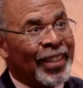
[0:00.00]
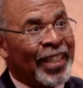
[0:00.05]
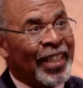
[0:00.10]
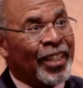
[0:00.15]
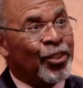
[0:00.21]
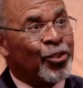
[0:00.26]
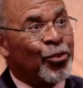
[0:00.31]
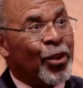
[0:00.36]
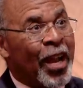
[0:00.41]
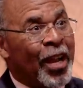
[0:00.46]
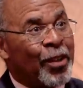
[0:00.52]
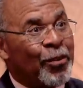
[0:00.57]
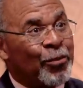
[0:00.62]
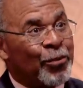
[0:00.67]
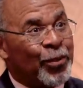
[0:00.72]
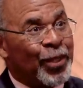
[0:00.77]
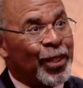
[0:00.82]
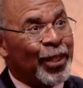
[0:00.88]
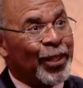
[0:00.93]
in track
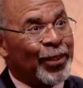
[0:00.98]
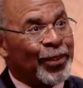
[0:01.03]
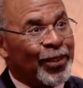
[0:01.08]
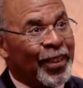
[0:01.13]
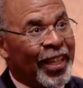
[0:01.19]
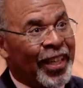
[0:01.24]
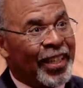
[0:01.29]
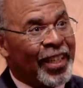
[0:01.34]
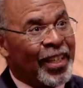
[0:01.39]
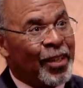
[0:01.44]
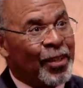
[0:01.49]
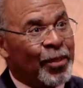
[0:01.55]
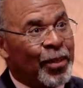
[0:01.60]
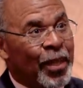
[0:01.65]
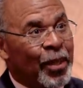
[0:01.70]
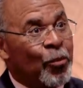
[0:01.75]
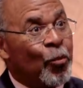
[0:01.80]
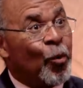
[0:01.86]
and field, and he